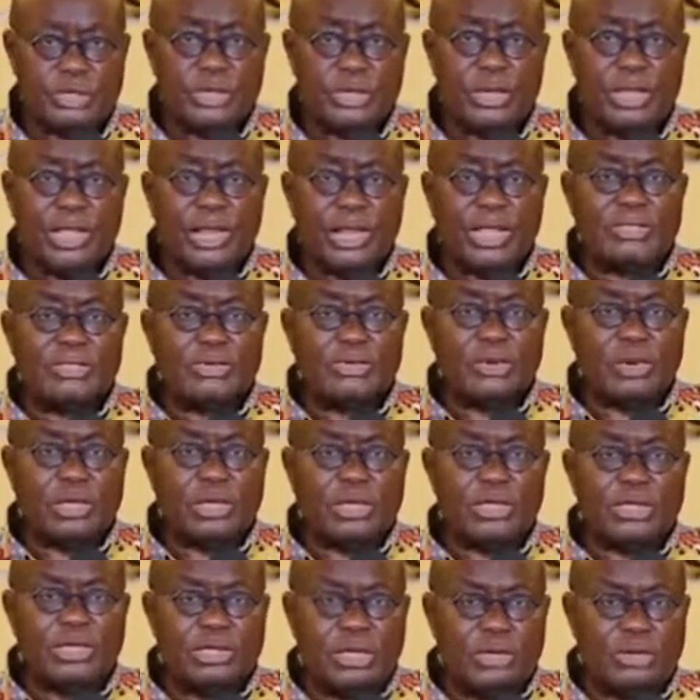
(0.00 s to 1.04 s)
So let us
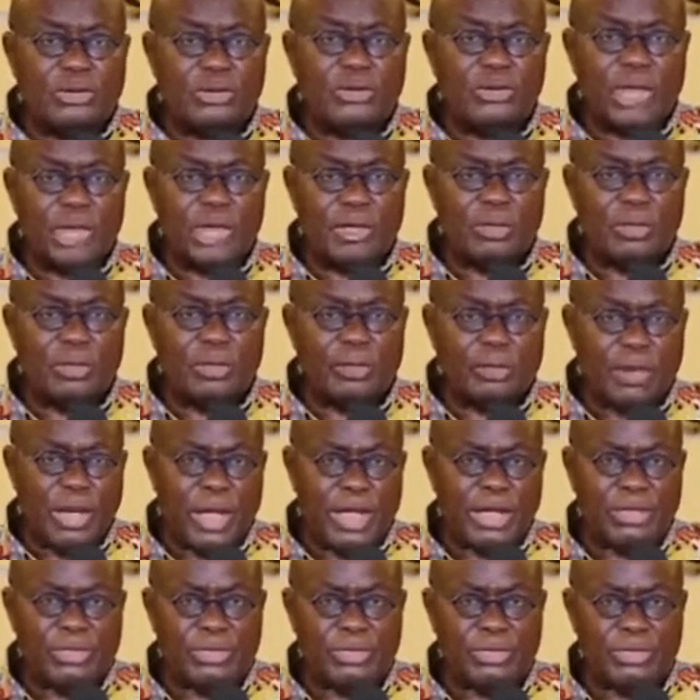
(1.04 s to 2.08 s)
all continue down the
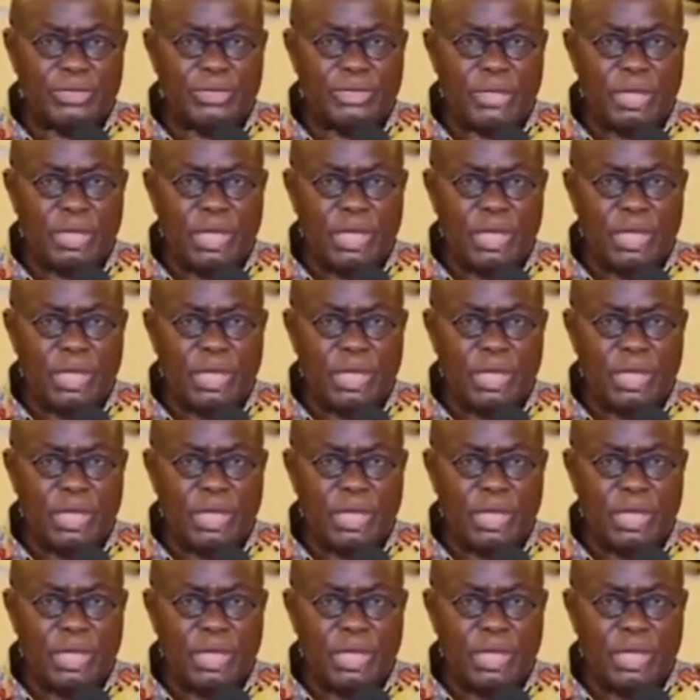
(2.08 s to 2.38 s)
path